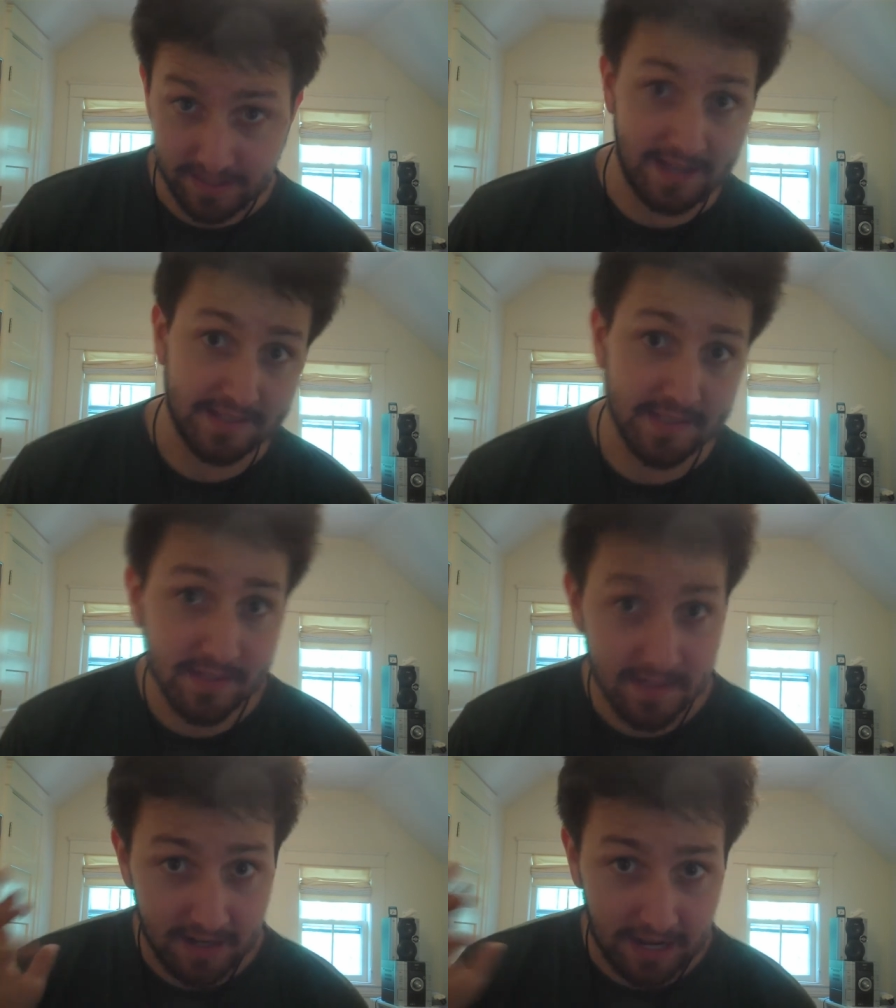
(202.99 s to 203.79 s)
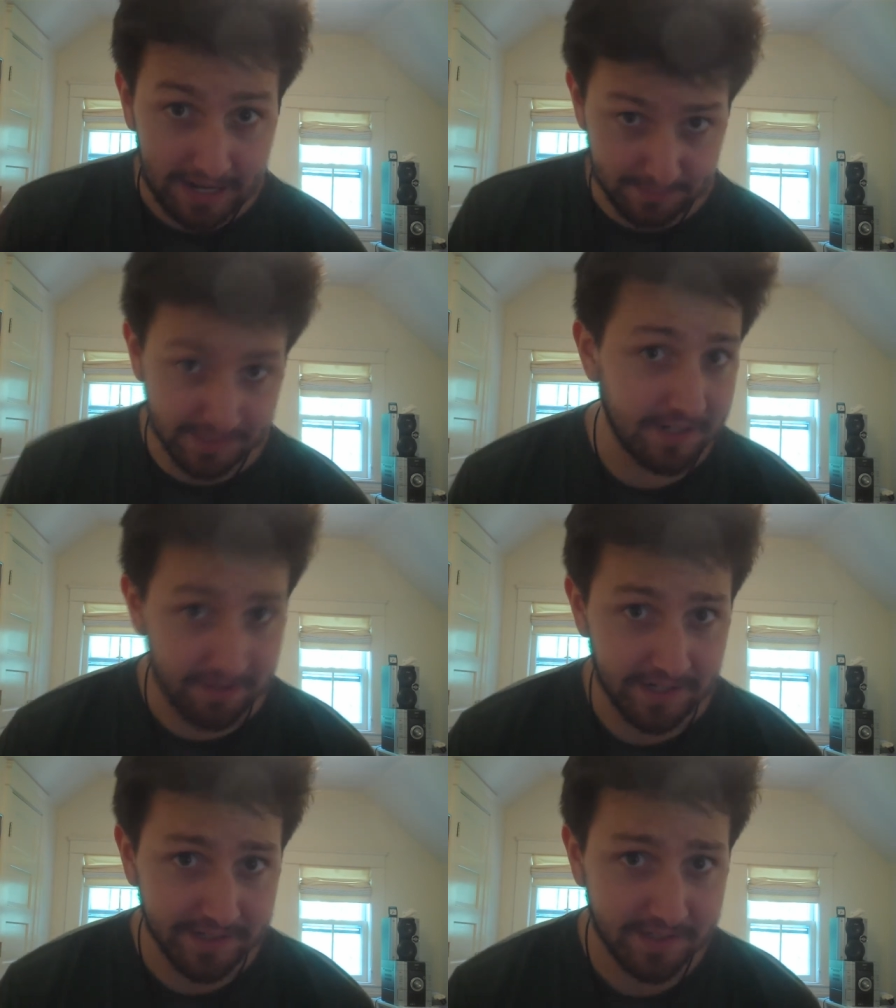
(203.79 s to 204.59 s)
Yes, I'm
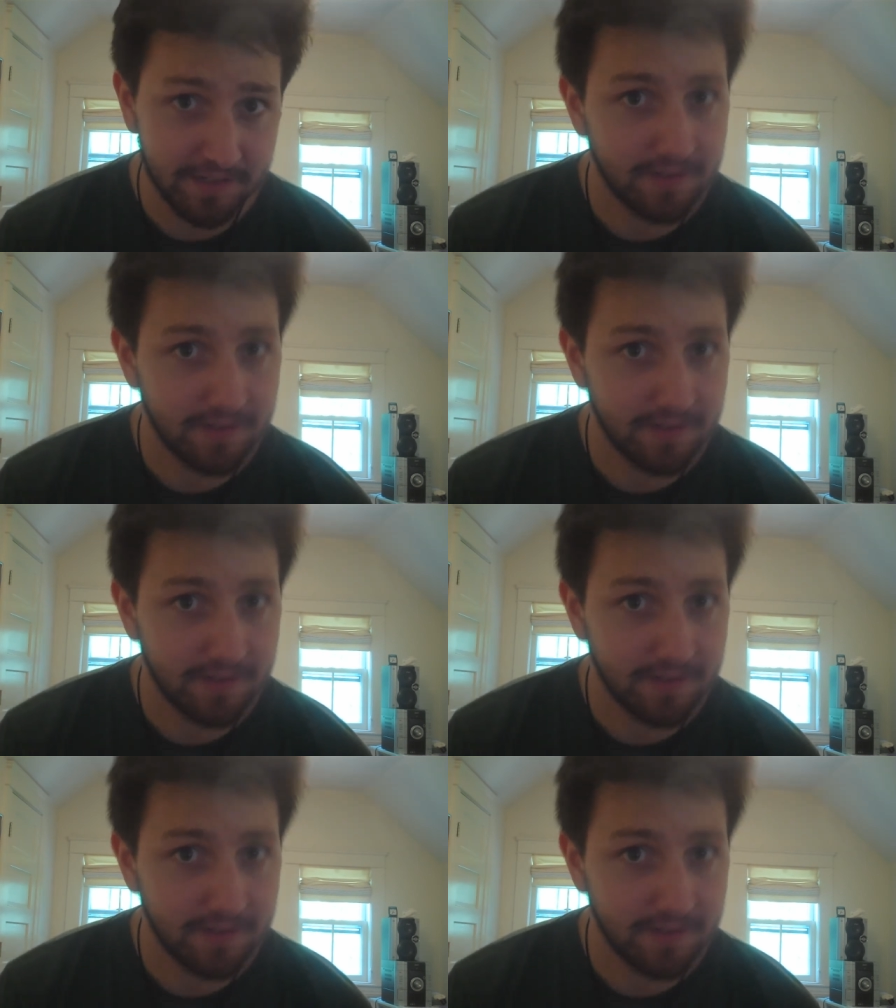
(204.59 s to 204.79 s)
serious.